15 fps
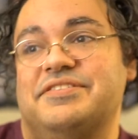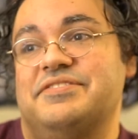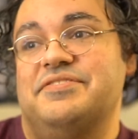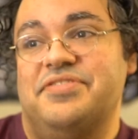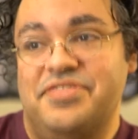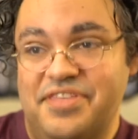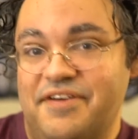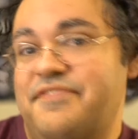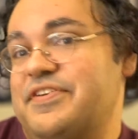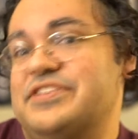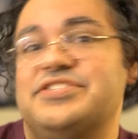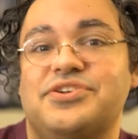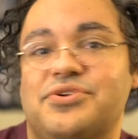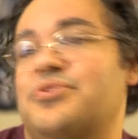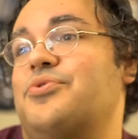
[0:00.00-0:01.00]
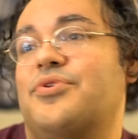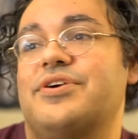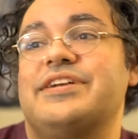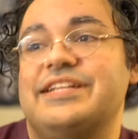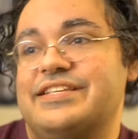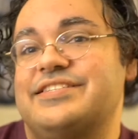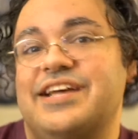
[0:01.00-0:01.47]
the physical
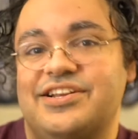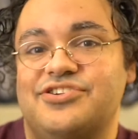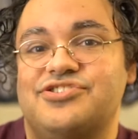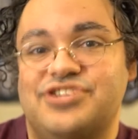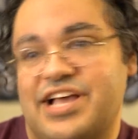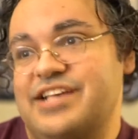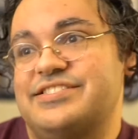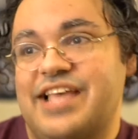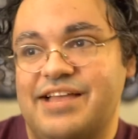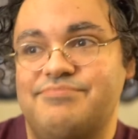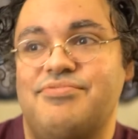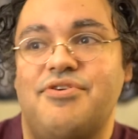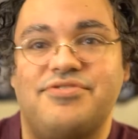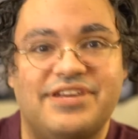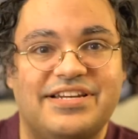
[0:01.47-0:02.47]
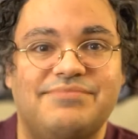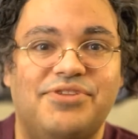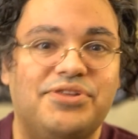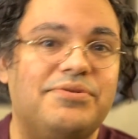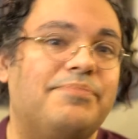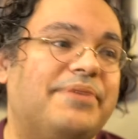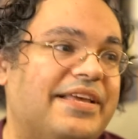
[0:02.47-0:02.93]
organ inside your chest had broken into
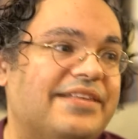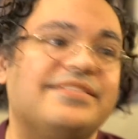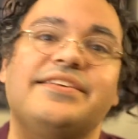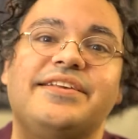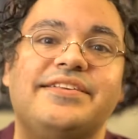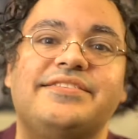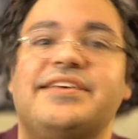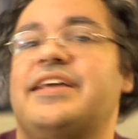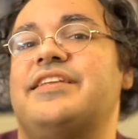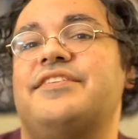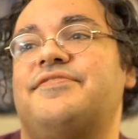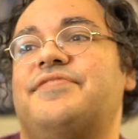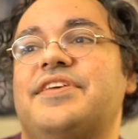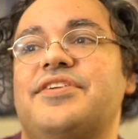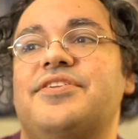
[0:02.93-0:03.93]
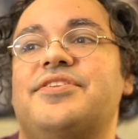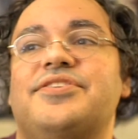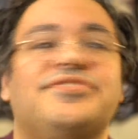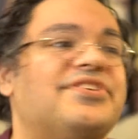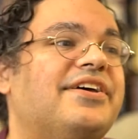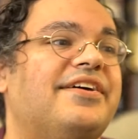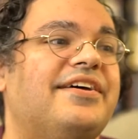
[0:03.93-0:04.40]
multiple pieces, and it
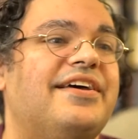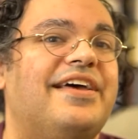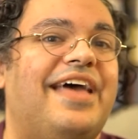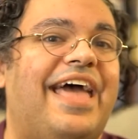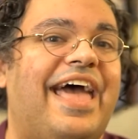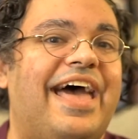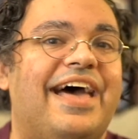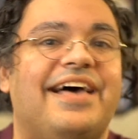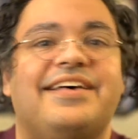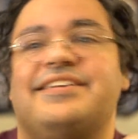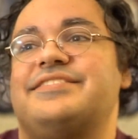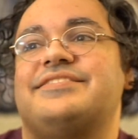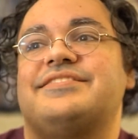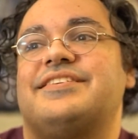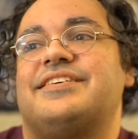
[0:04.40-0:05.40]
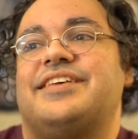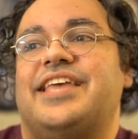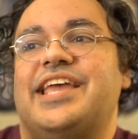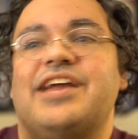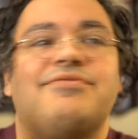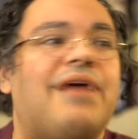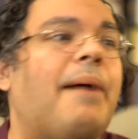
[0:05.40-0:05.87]
feels as
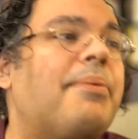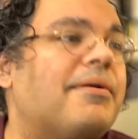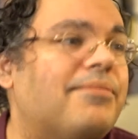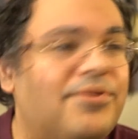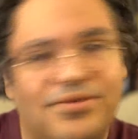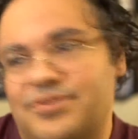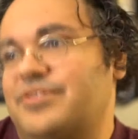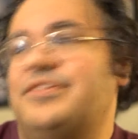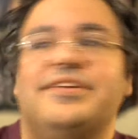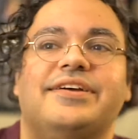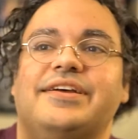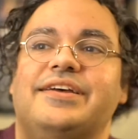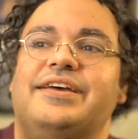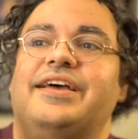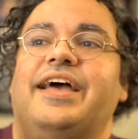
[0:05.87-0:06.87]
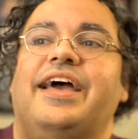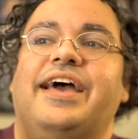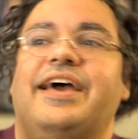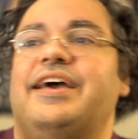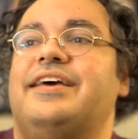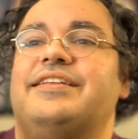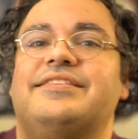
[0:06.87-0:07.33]
irreparable
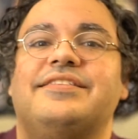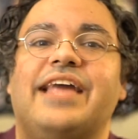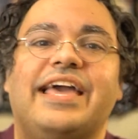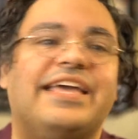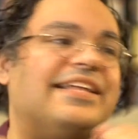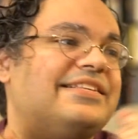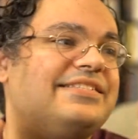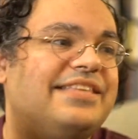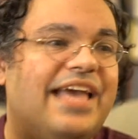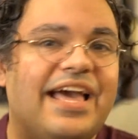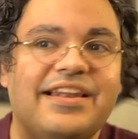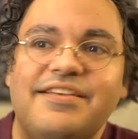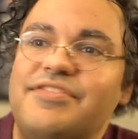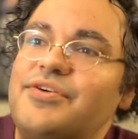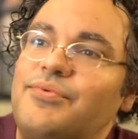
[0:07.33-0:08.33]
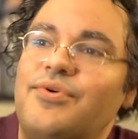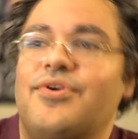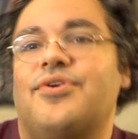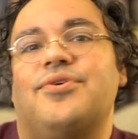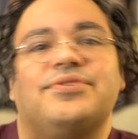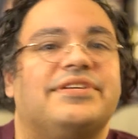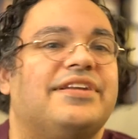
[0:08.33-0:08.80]
and like it's the end of the
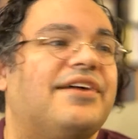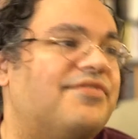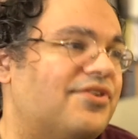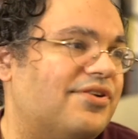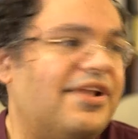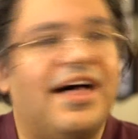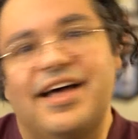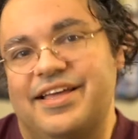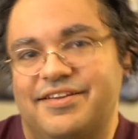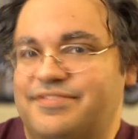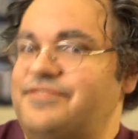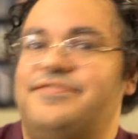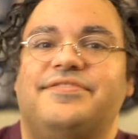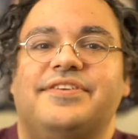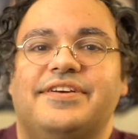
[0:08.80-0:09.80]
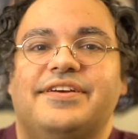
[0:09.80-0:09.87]
world and of your life.